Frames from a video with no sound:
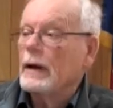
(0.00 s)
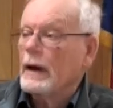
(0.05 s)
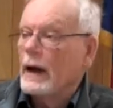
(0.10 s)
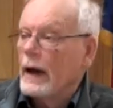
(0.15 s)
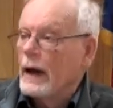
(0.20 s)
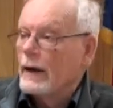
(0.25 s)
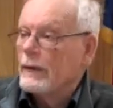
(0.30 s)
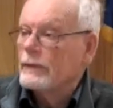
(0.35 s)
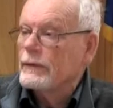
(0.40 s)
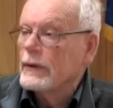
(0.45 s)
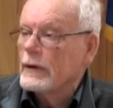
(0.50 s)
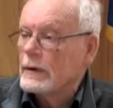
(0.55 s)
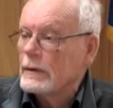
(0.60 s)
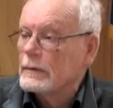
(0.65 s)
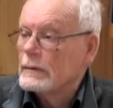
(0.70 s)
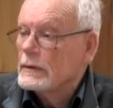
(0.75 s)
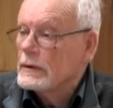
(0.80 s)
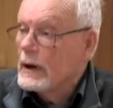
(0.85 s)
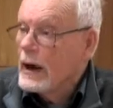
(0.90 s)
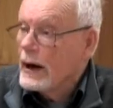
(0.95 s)
have the
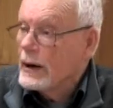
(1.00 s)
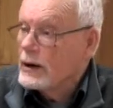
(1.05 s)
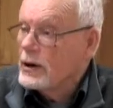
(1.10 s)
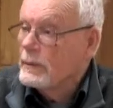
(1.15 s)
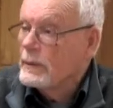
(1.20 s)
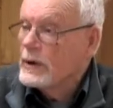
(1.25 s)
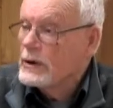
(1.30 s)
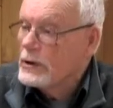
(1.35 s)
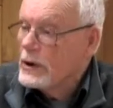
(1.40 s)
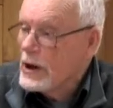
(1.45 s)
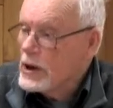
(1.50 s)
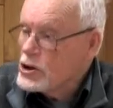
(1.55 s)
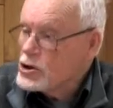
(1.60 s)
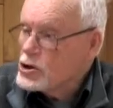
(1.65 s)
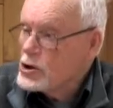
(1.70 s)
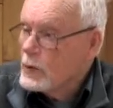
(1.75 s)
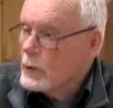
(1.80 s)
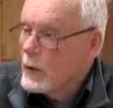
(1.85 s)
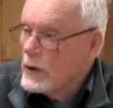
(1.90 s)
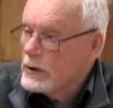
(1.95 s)

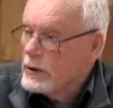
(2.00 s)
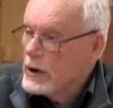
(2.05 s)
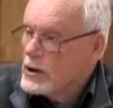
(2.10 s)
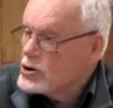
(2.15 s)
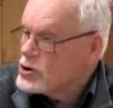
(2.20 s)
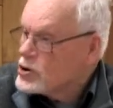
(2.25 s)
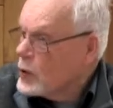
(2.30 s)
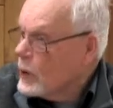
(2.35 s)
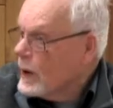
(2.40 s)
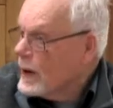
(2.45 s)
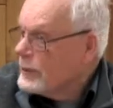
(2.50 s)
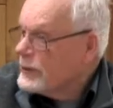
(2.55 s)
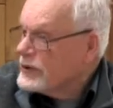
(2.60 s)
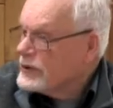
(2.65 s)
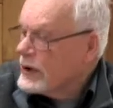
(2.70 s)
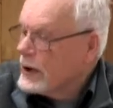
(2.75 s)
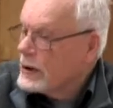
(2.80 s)
documentation when they show up, is that